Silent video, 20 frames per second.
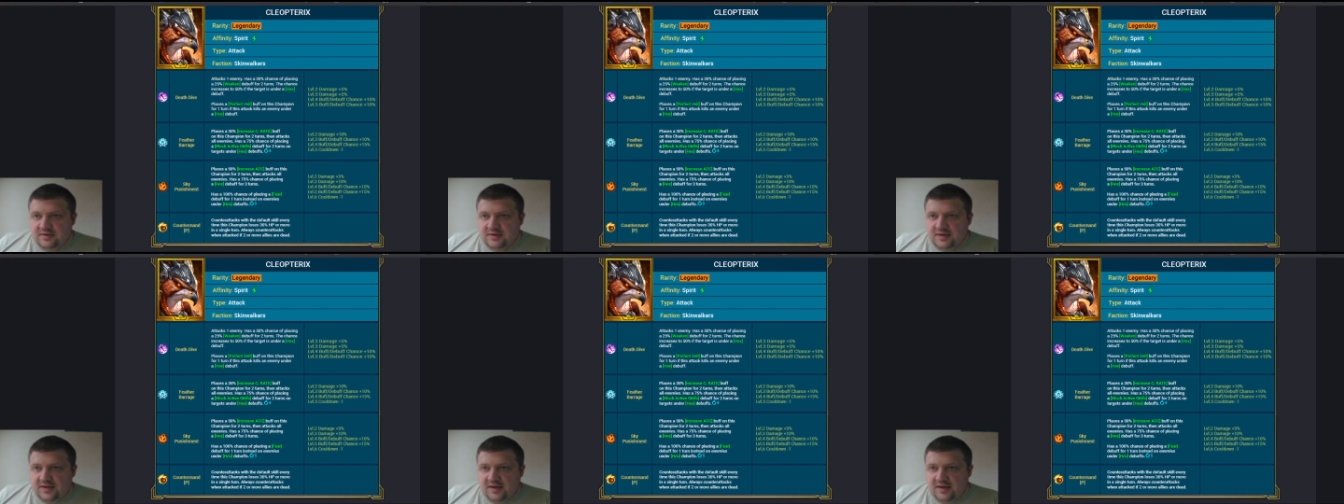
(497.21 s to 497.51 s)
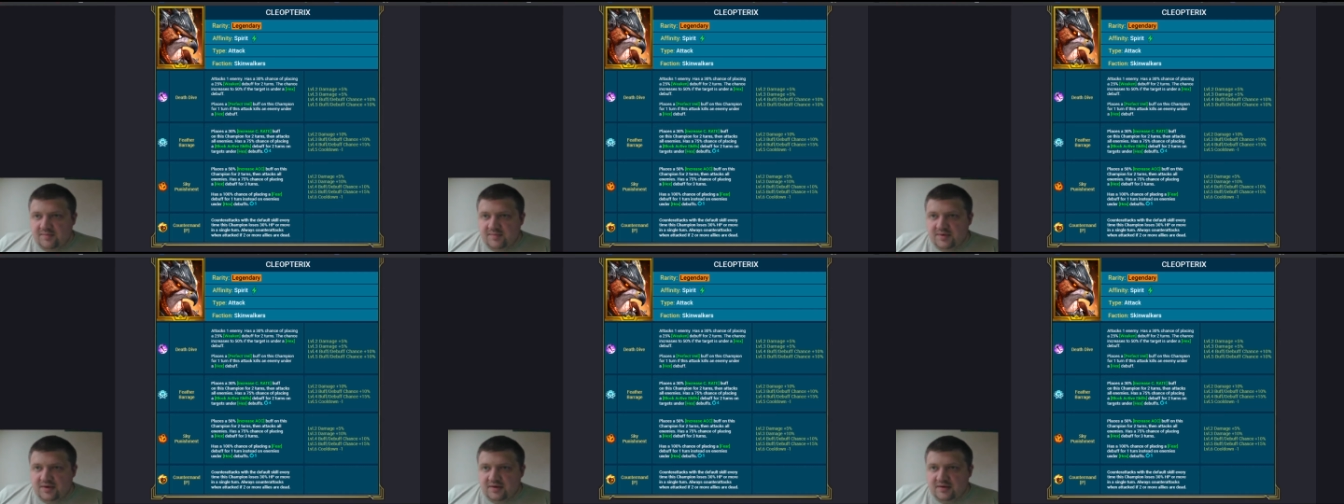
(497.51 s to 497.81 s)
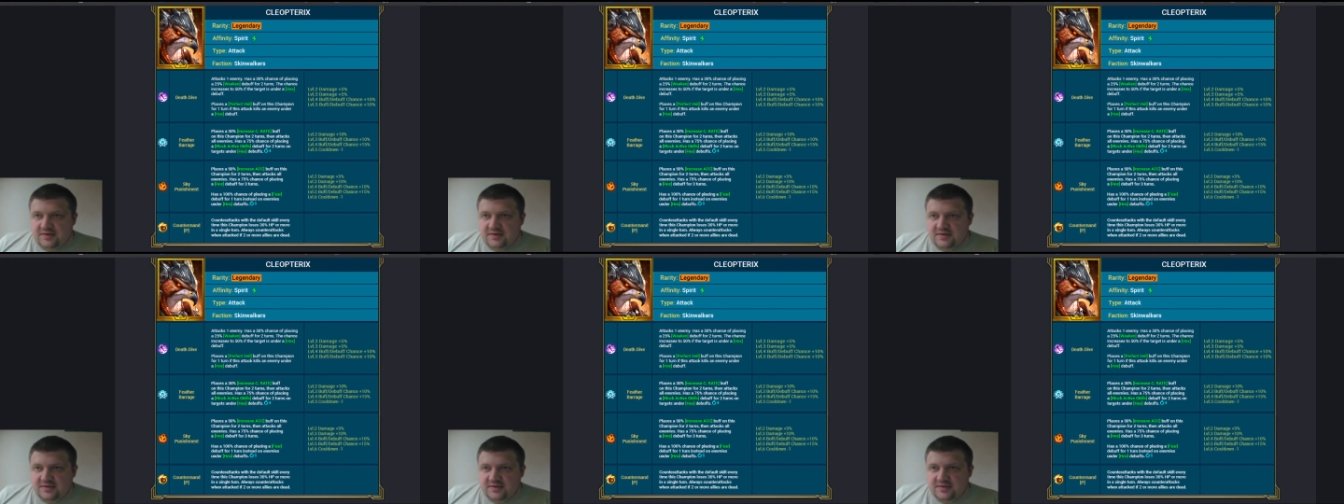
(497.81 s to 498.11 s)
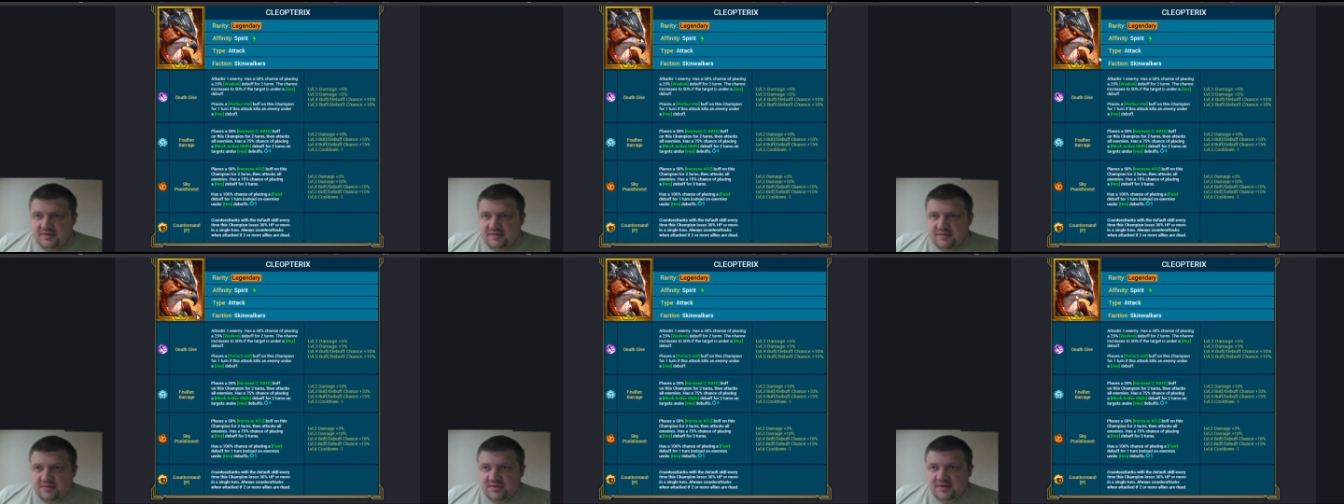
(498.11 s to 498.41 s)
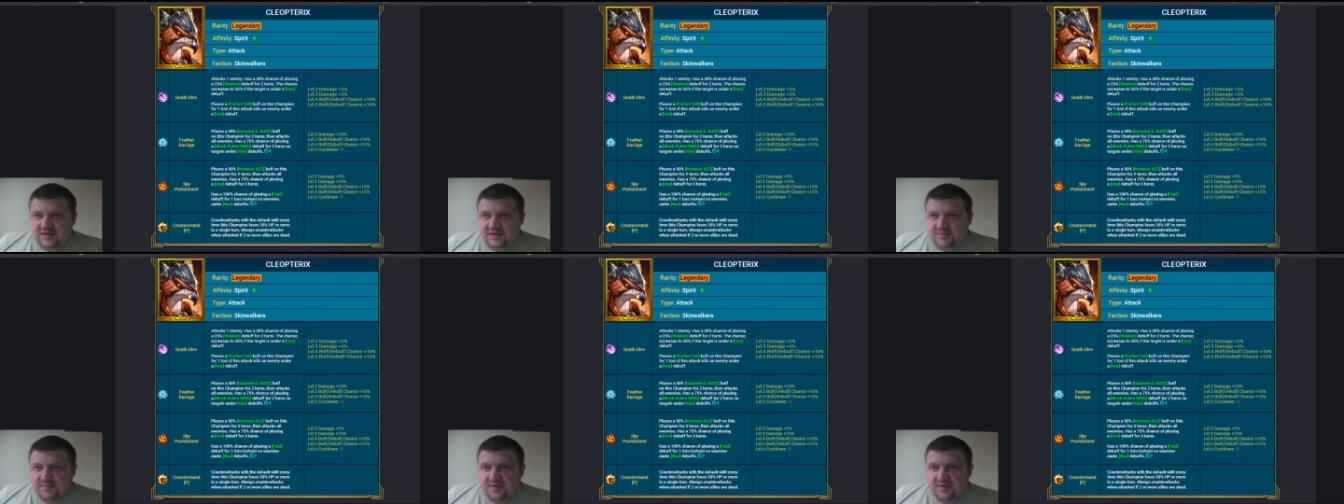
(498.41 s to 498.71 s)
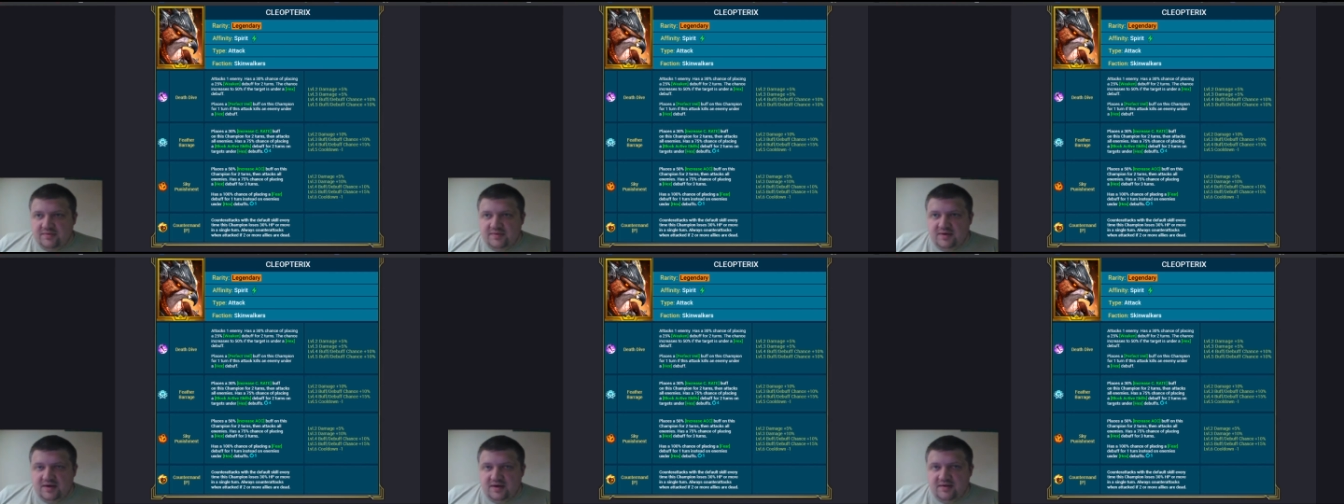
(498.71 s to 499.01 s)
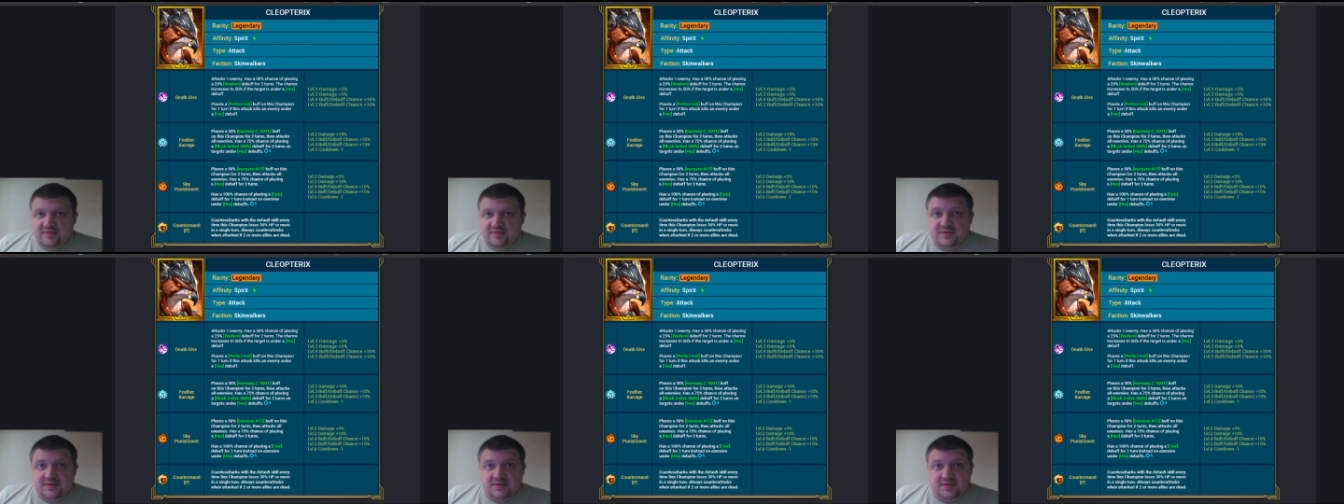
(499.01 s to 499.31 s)
Again, we'd like to, with this model, I'd love
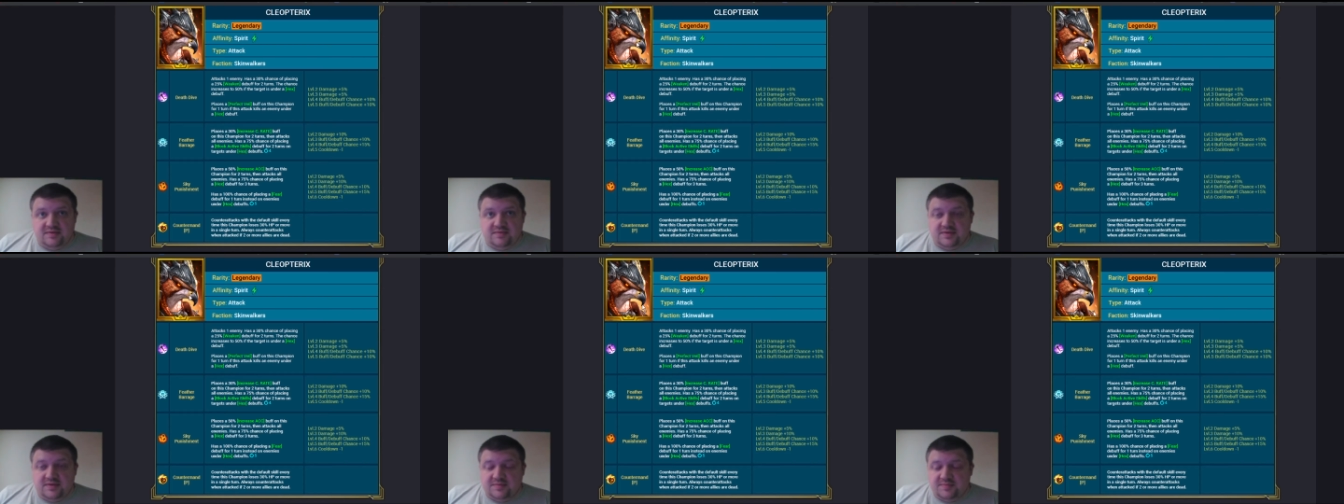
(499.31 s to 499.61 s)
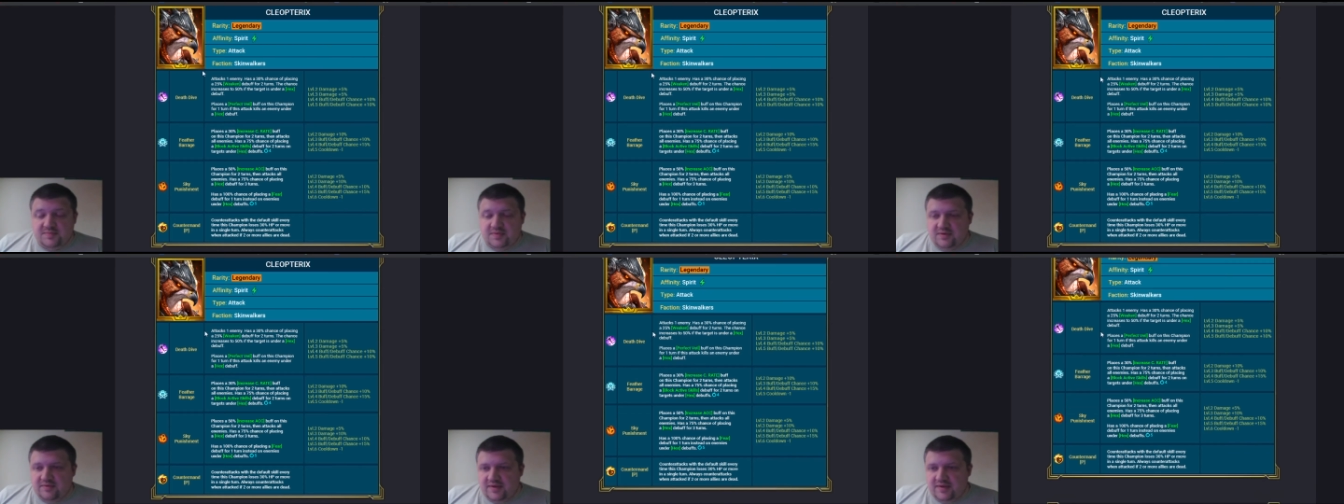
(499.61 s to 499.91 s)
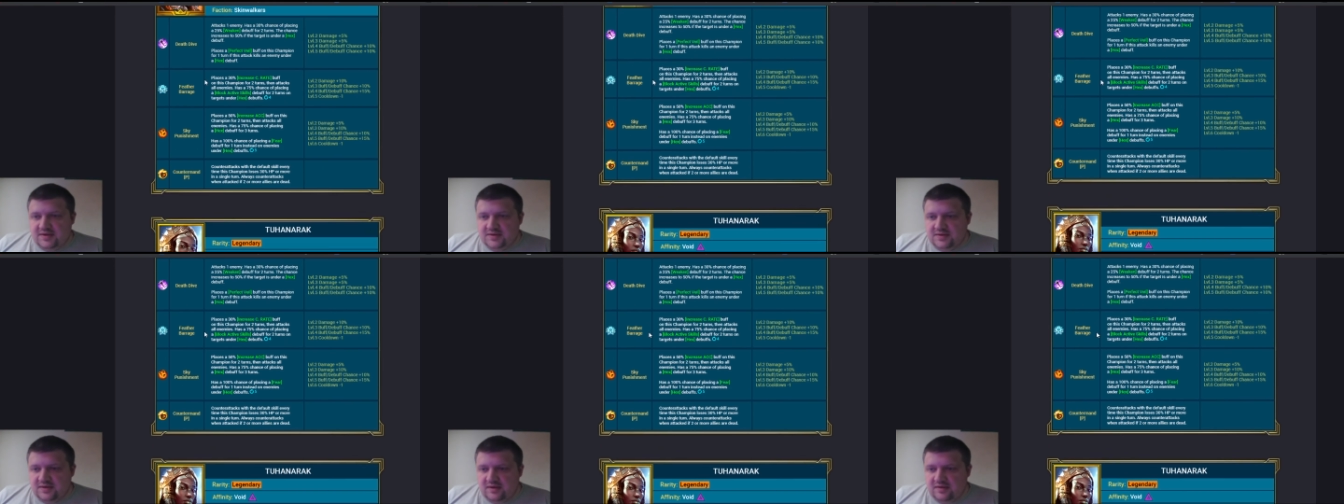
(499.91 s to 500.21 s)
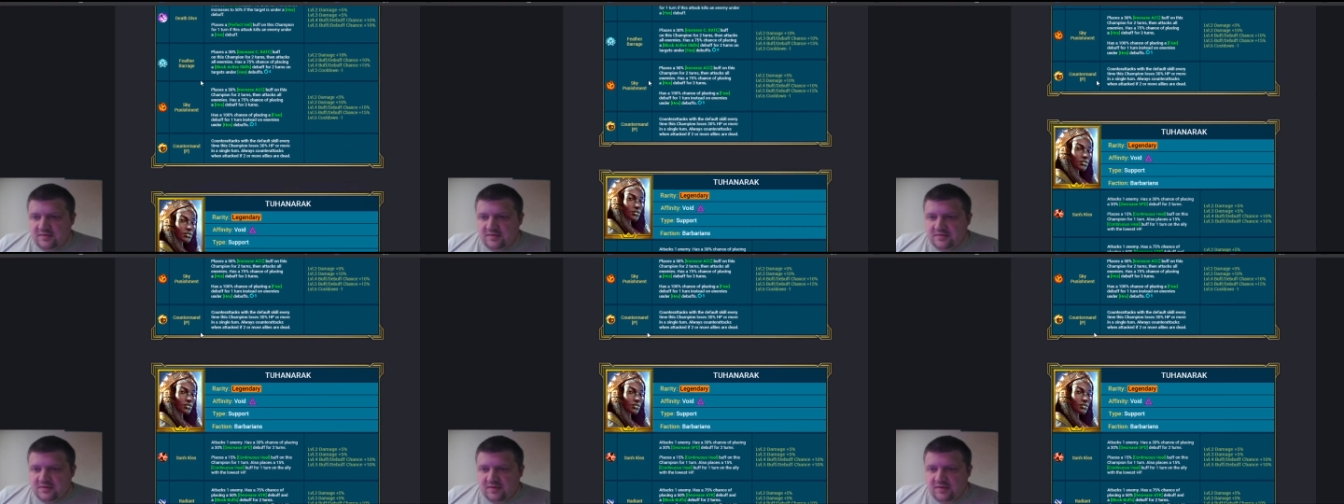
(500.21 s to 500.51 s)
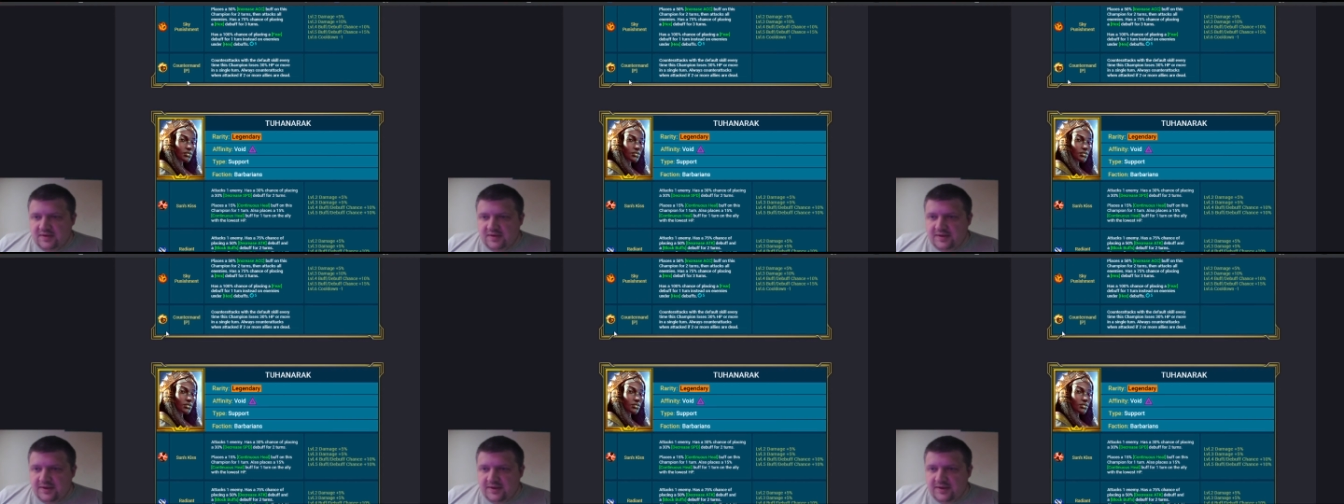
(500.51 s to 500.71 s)
to see what this model actually looks like.